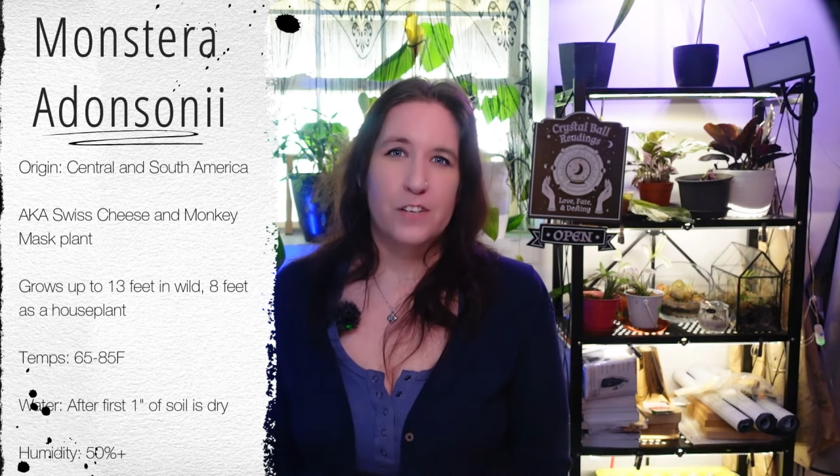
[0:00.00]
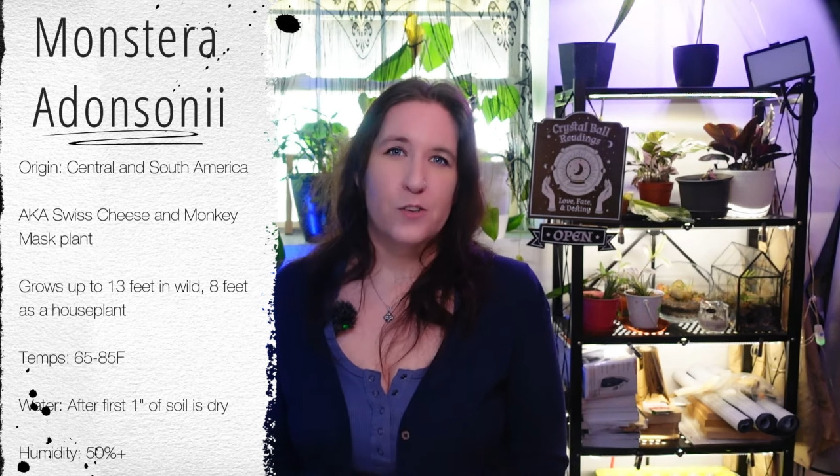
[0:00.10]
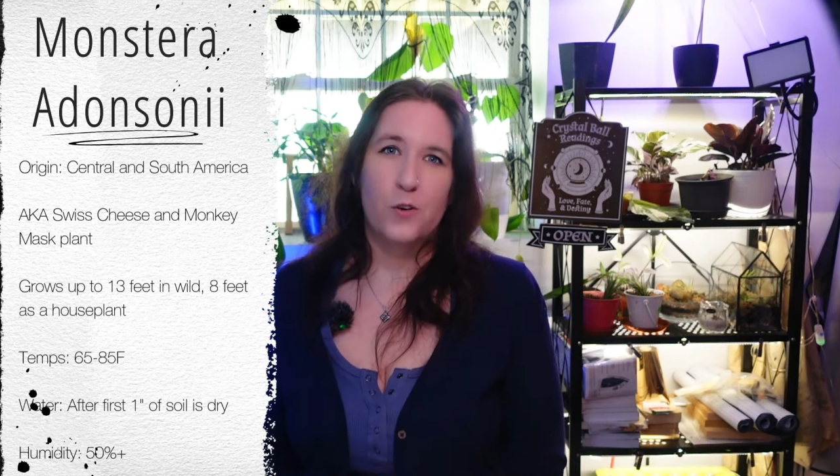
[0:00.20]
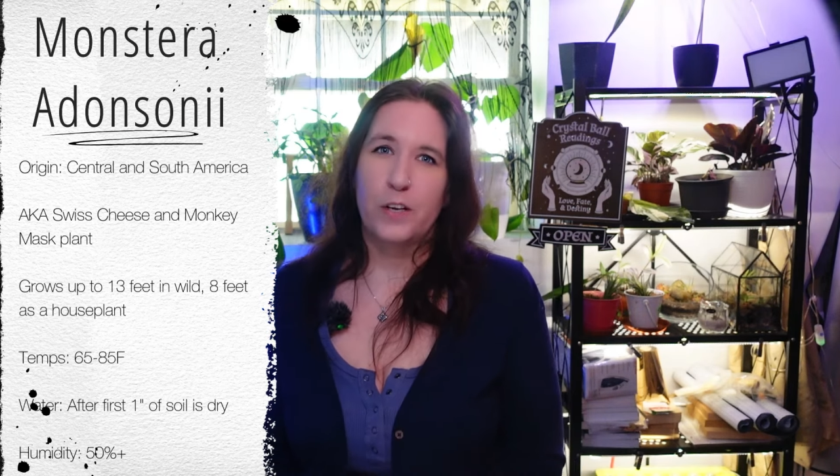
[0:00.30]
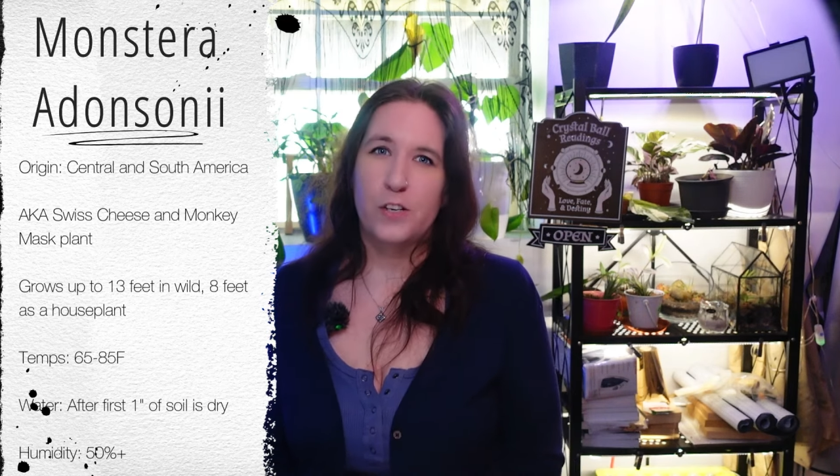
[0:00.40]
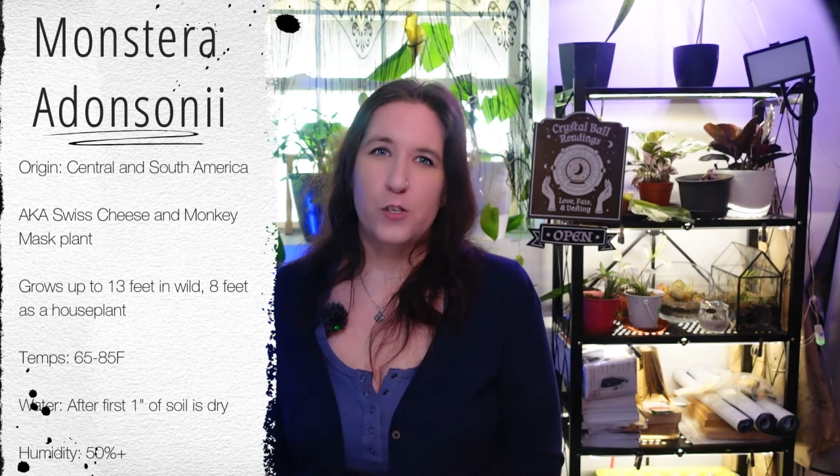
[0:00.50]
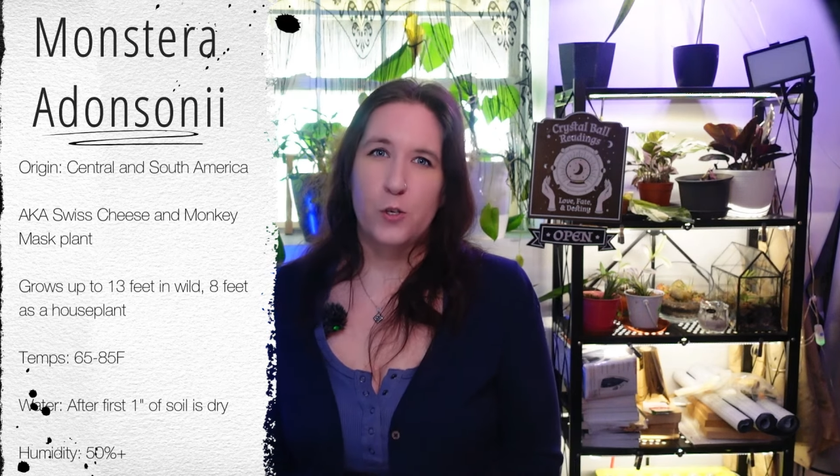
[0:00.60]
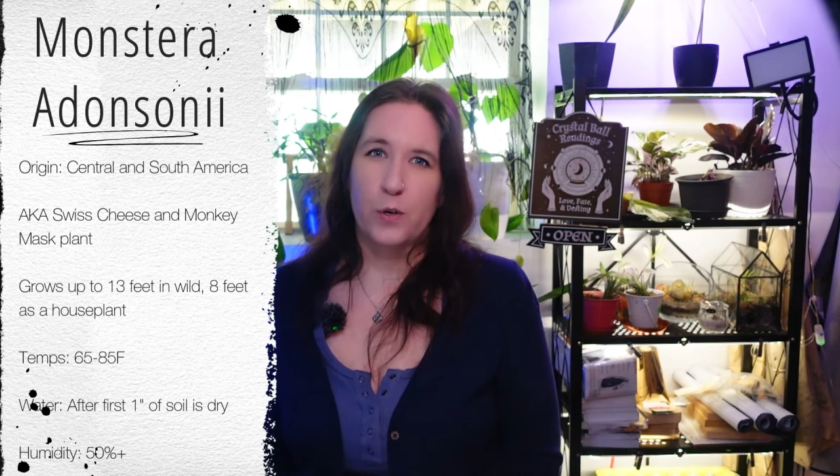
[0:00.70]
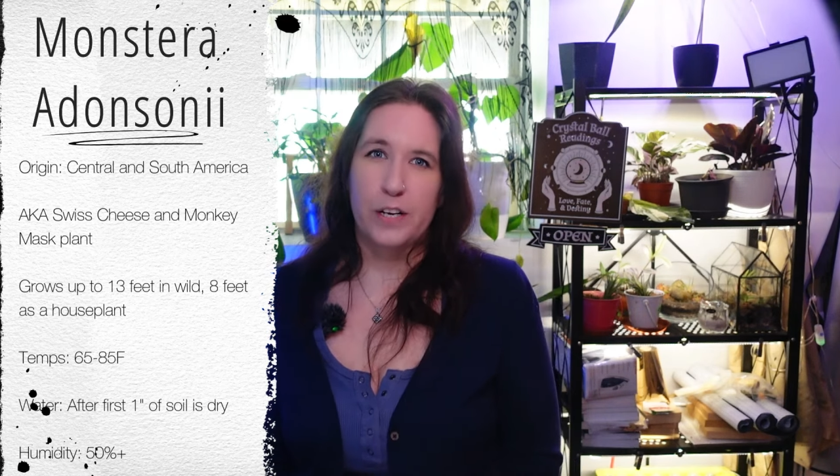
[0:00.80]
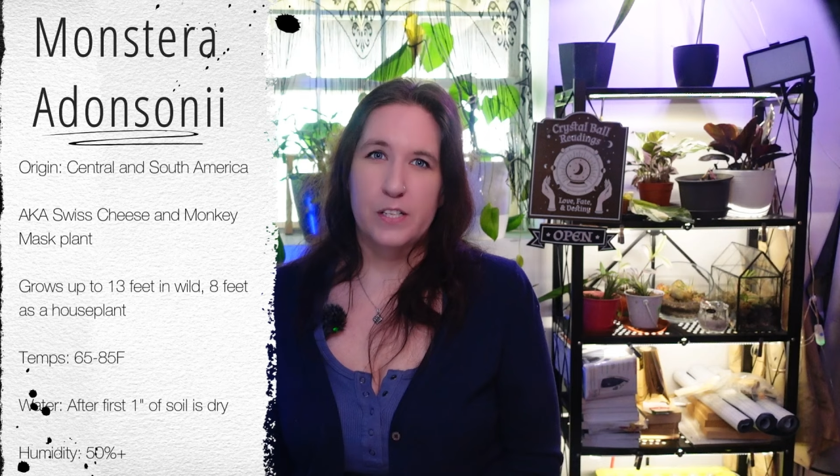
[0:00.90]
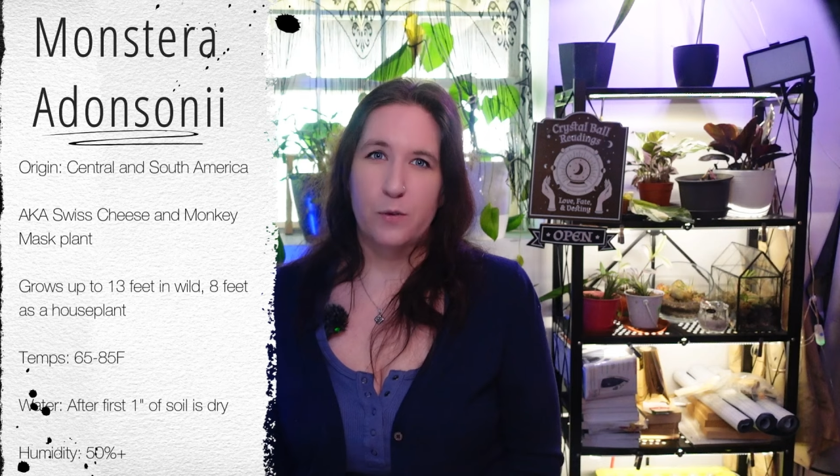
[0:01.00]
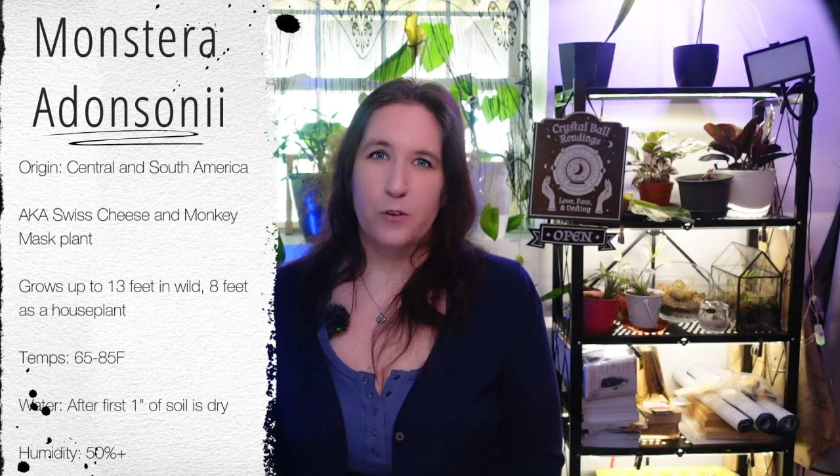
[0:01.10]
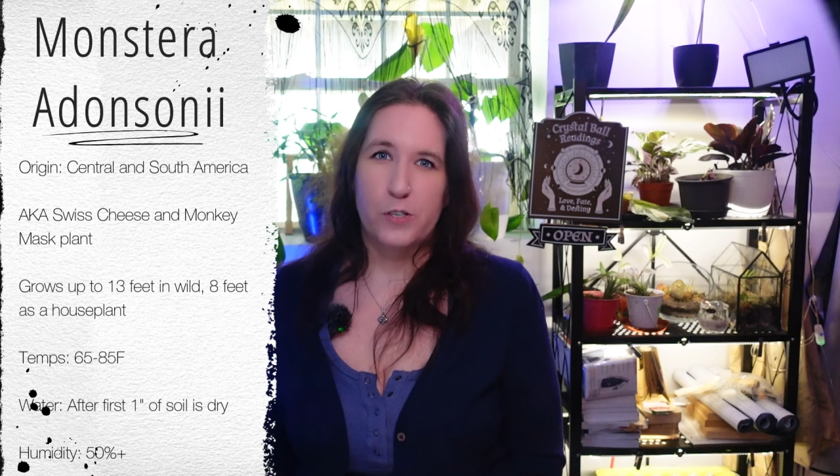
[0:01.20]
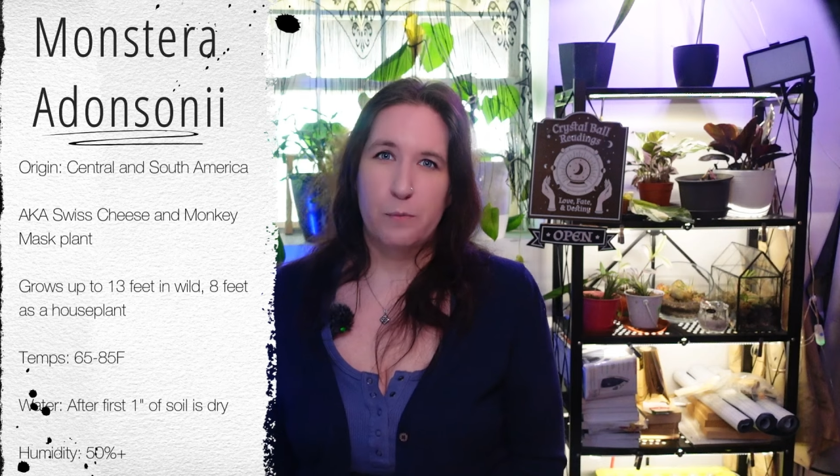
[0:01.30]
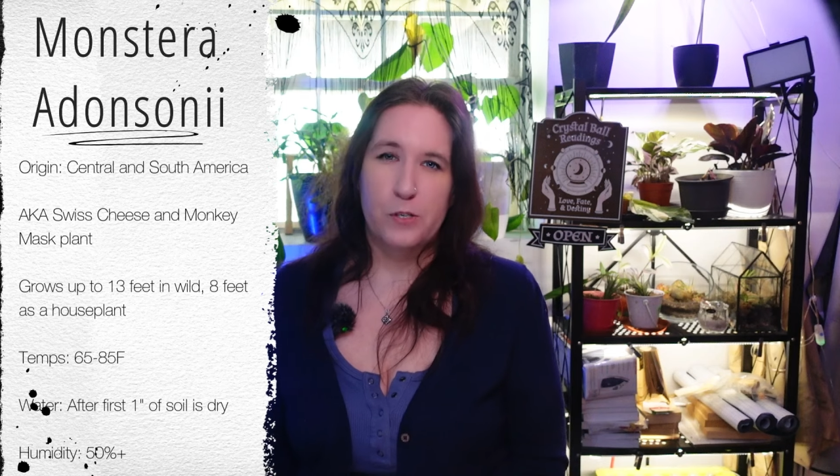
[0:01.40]
so don't get too crazy with
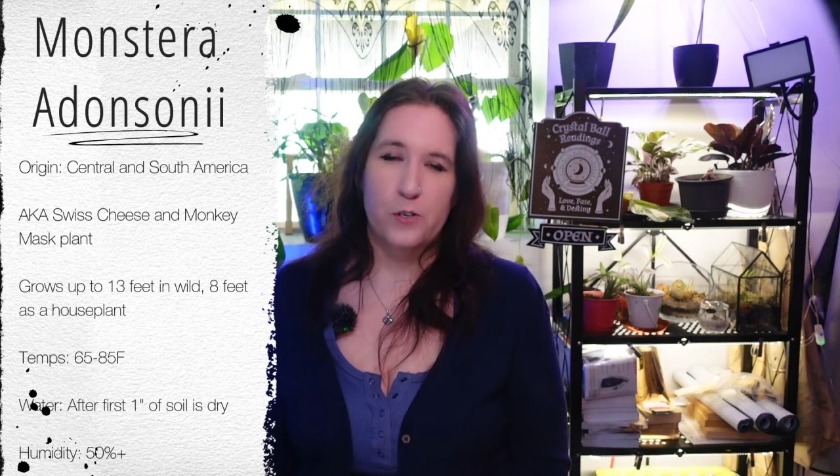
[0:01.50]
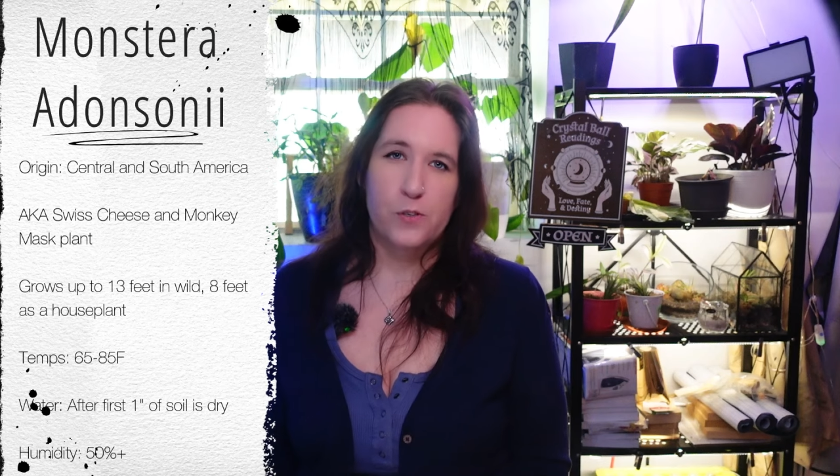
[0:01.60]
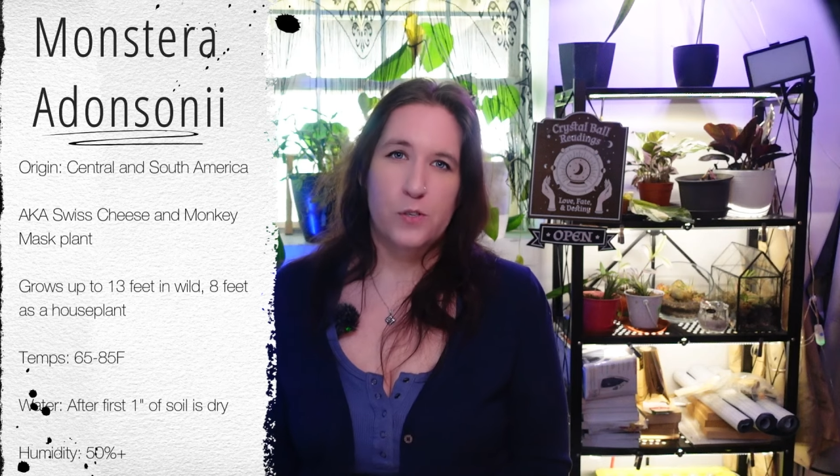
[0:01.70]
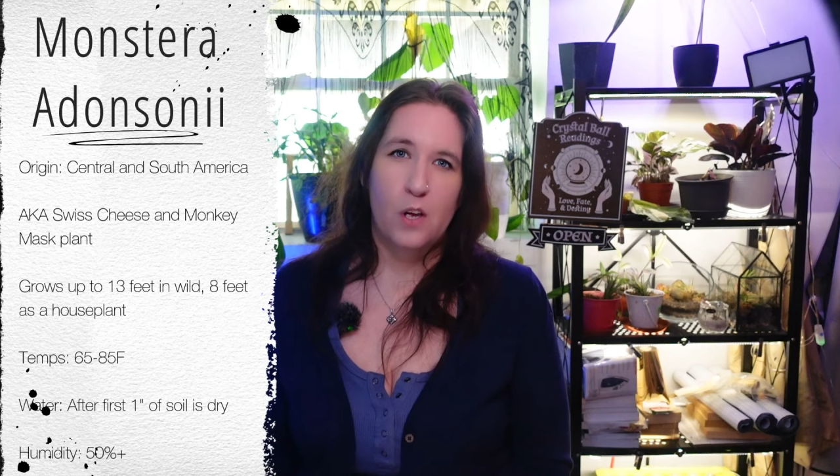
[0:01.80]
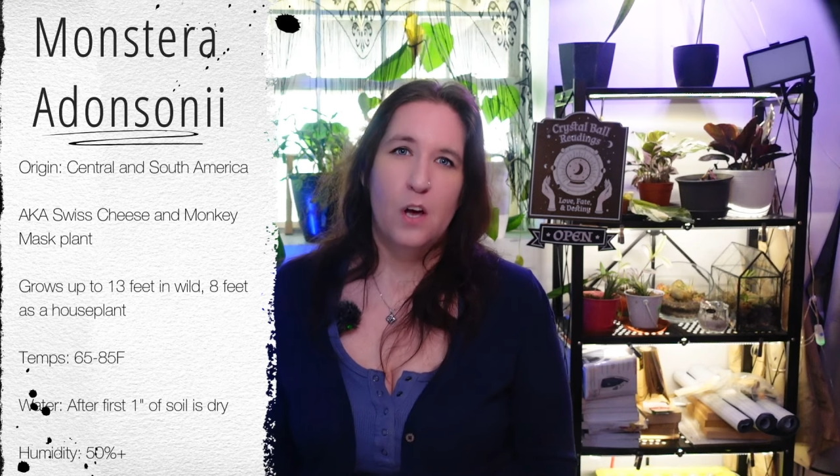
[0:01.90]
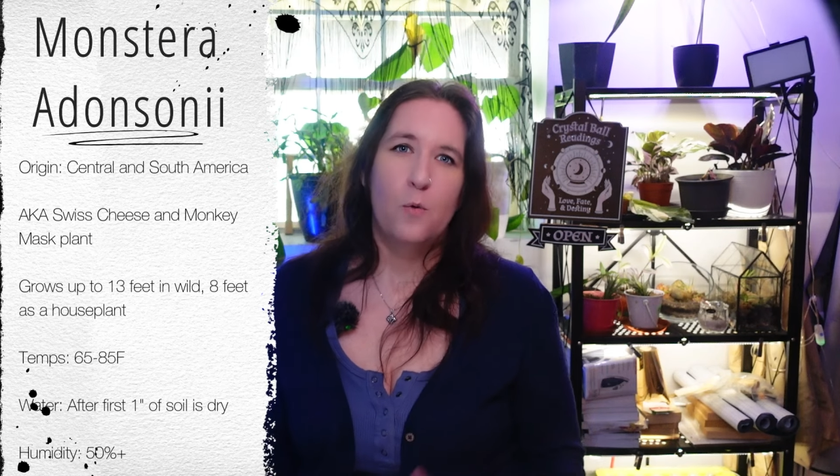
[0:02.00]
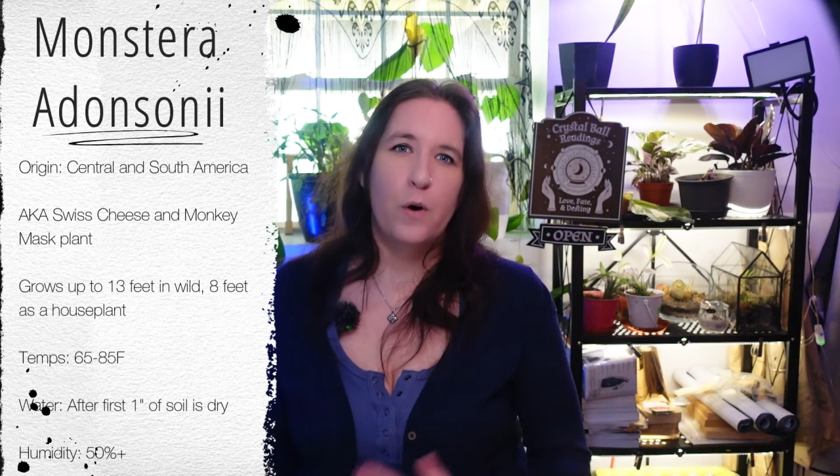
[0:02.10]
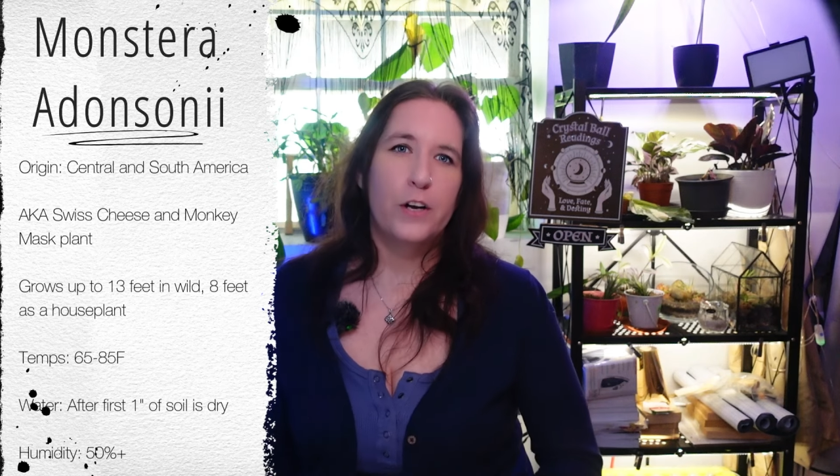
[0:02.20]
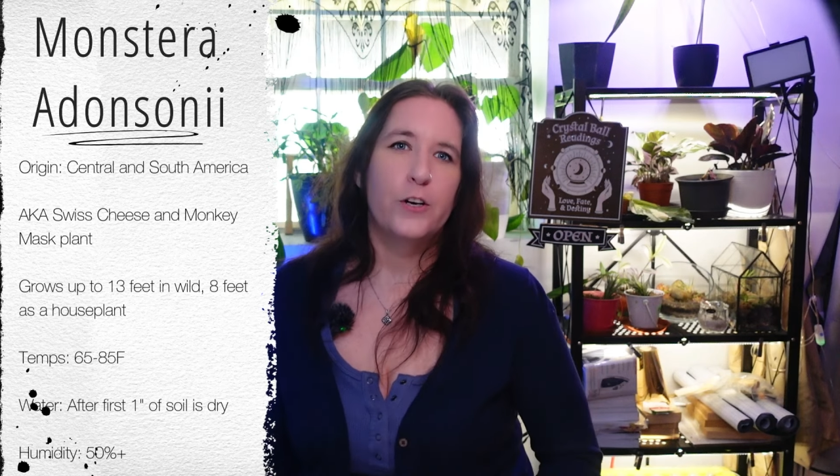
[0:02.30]
your temperatures. Water